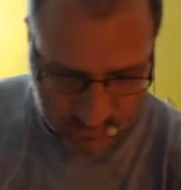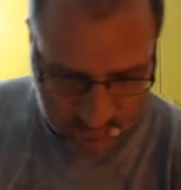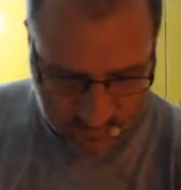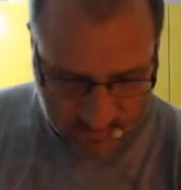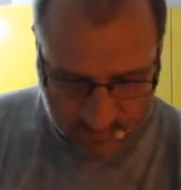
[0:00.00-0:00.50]

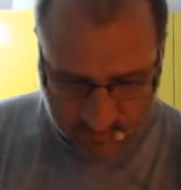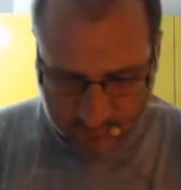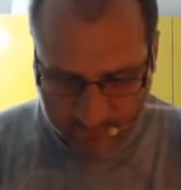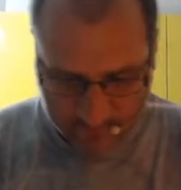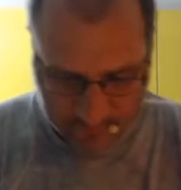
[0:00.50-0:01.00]
in a little
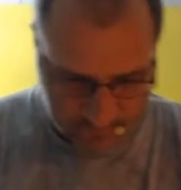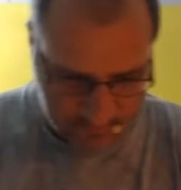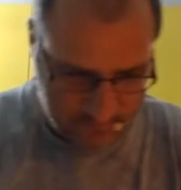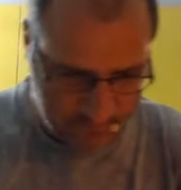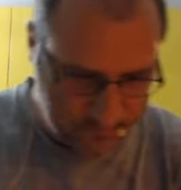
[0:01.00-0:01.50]

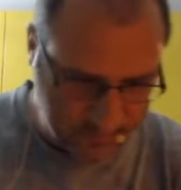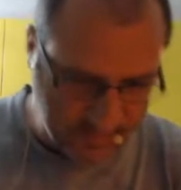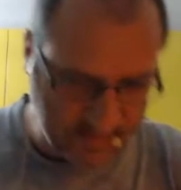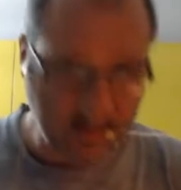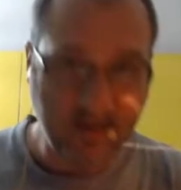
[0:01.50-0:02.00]

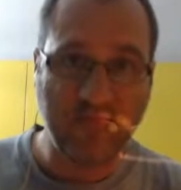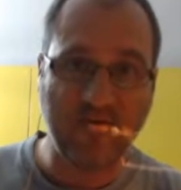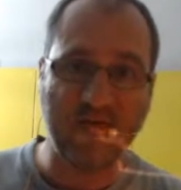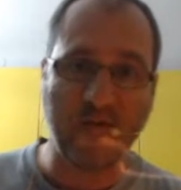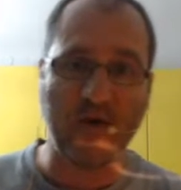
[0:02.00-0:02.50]
plate.
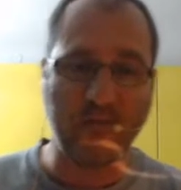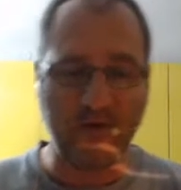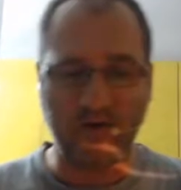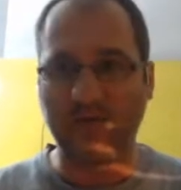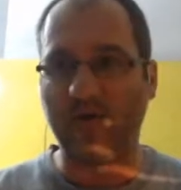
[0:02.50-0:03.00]
This is what I'm
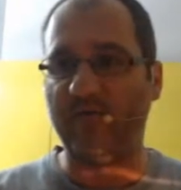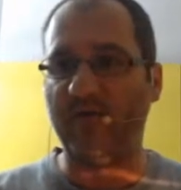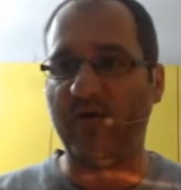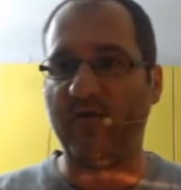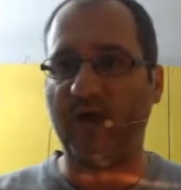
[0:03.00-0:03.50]
doing. Sorry if
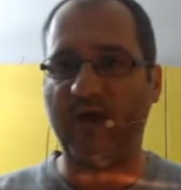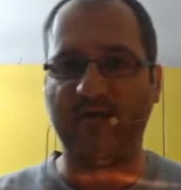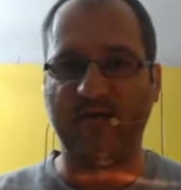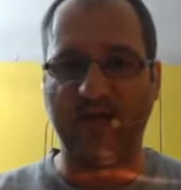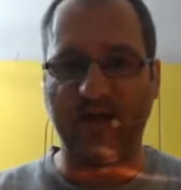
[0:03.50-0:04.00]
you
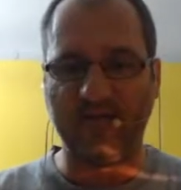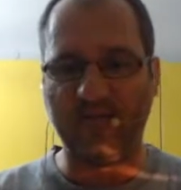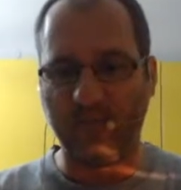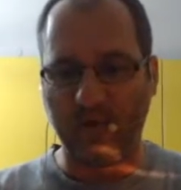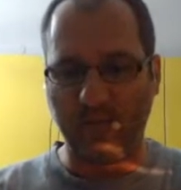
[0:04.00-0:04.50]
haven't seen. I
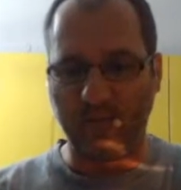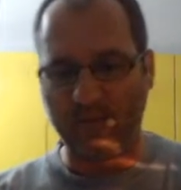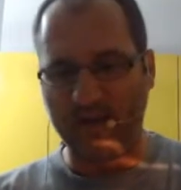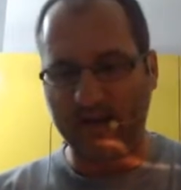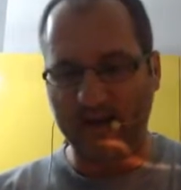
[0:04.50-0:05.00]
just put them on the
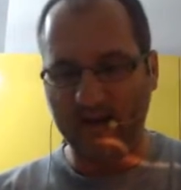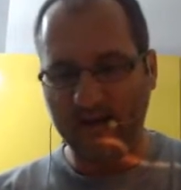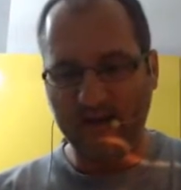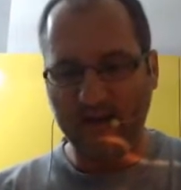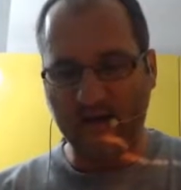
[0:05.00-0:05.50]
plate
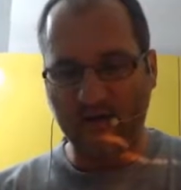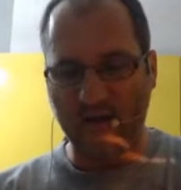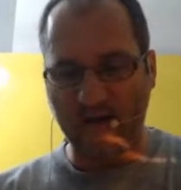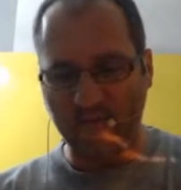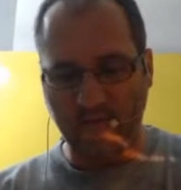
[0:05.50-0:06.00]

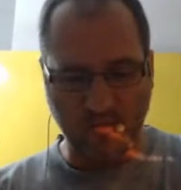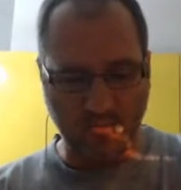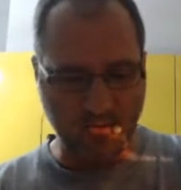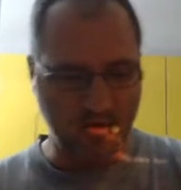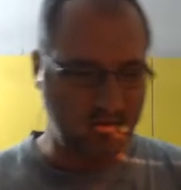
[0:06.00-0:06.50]
around. So
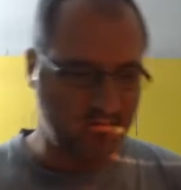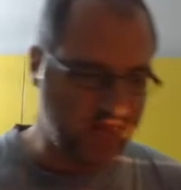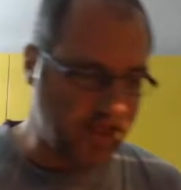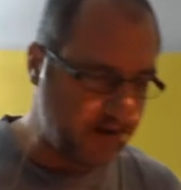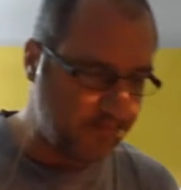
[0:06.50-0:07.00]
we're gonna use
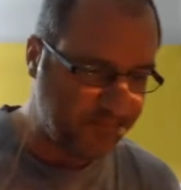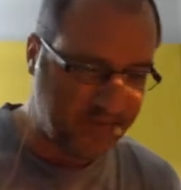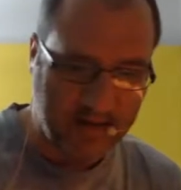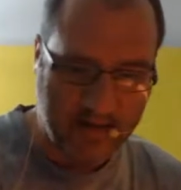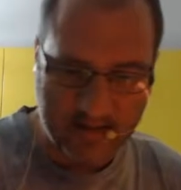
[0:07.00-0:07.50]
that
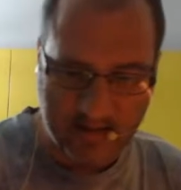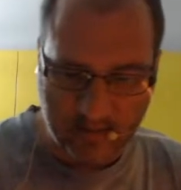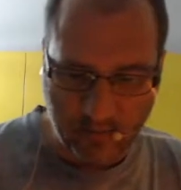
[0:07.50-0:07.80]
in a little